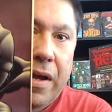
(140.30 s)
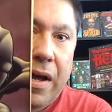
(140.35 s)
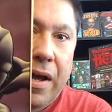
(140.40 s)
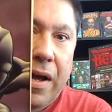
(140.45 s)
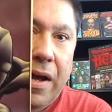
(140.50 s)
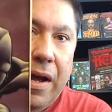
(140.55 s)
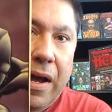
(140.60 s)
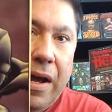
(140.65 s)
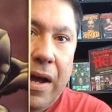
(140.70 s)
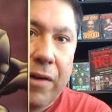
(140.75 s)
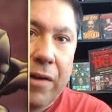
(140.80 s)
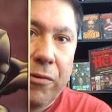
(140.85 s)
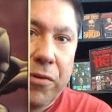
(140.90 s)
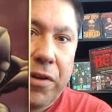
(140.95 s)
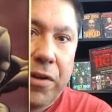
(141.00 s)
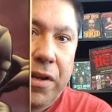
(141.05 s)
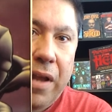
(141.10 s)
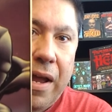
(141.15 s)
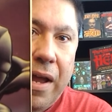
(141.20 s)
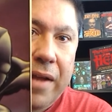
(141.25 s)
I
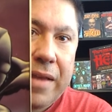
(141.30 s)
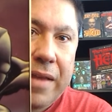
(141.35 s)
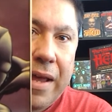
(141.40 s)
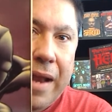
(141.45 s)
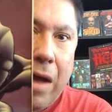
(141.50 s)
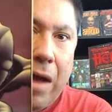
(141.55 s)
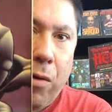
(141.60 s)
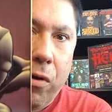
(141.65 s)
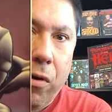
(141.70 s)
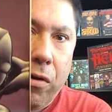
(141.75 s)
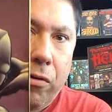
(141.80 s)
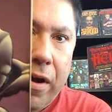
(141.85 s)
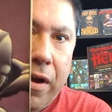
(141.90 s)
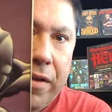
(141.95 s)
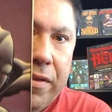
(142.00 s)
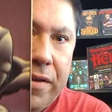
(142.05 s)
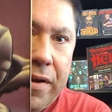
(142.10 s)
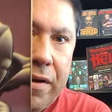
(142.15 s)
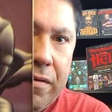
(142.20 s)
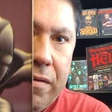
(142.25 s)
really like that artwork
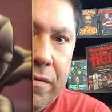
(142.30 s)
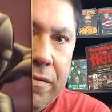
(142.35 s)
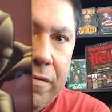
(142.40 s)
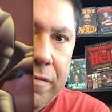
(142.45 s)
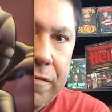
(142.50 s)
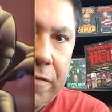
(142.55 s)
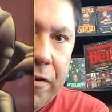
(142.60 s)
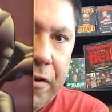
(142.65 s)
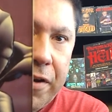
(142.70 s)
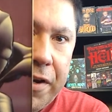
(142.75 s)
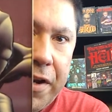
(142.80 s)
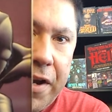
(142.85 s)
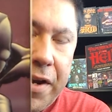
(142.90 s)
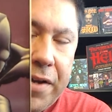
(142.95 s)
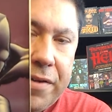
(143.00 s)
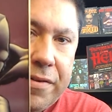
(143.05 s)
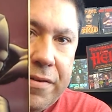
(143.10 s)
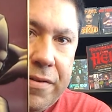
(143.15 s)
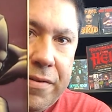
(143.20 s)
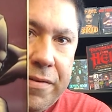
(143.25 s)
right there. Very
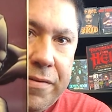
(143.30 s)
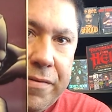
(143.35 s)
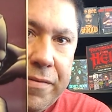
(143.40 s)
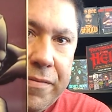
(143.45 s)
nice.